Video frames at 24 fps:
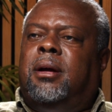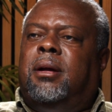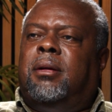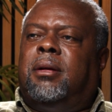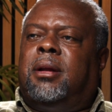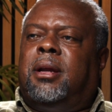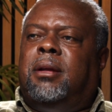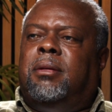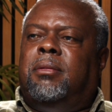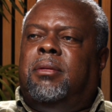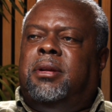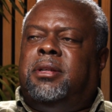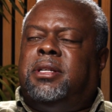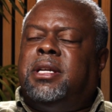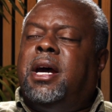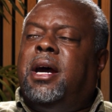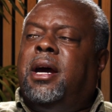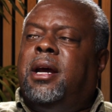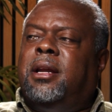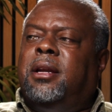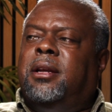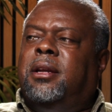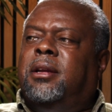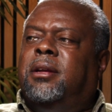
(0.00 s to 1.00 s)
can
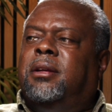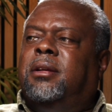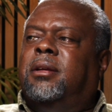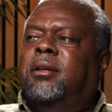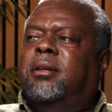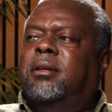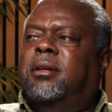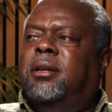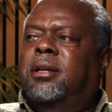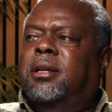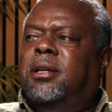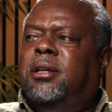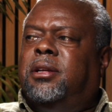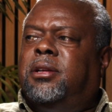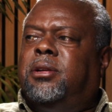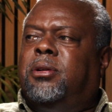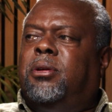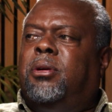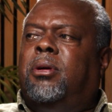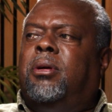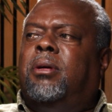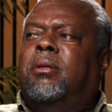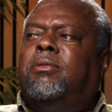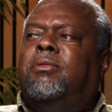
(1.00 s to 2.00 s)
reside in the
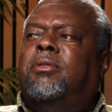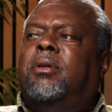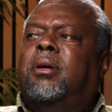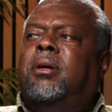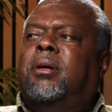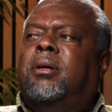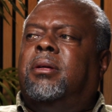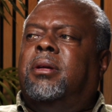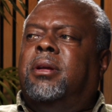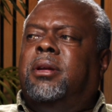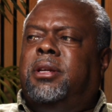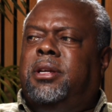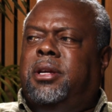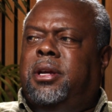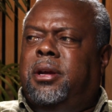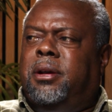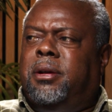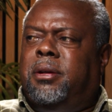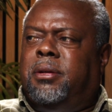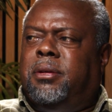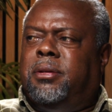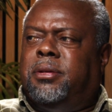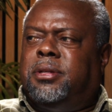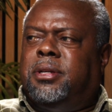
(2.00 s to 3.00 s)
soil for
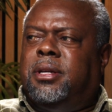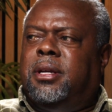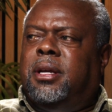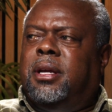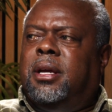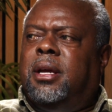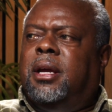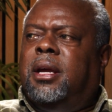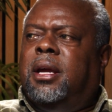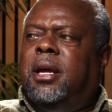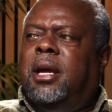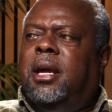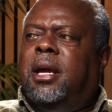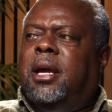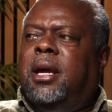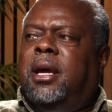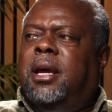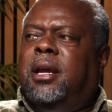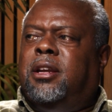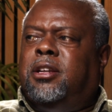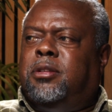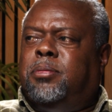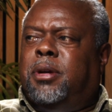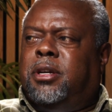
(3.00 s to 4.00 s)
years,
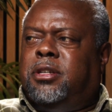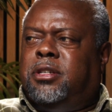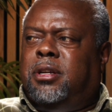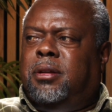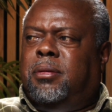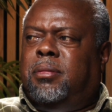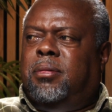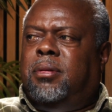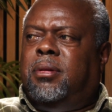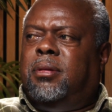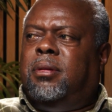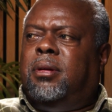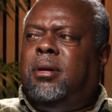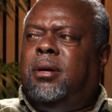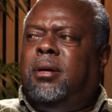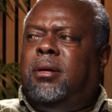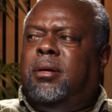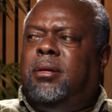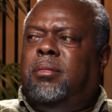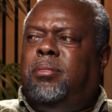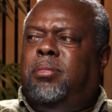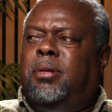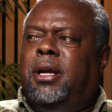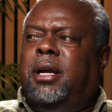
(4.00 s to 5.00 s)
and especially
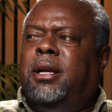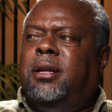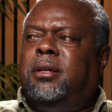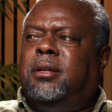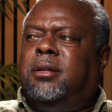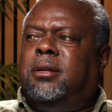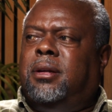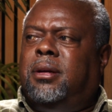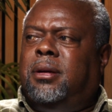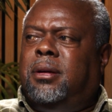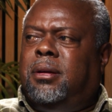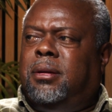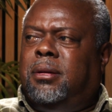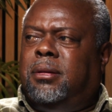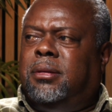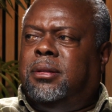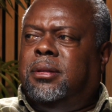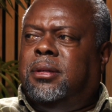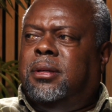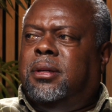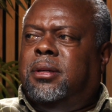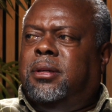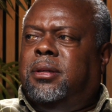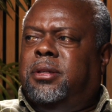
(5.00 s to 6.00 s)
plant
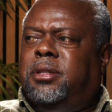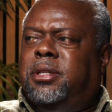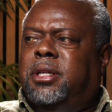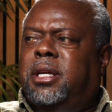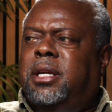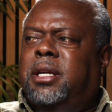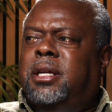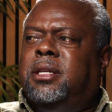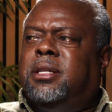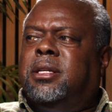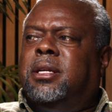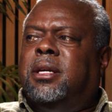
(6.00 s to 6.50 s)
seeds,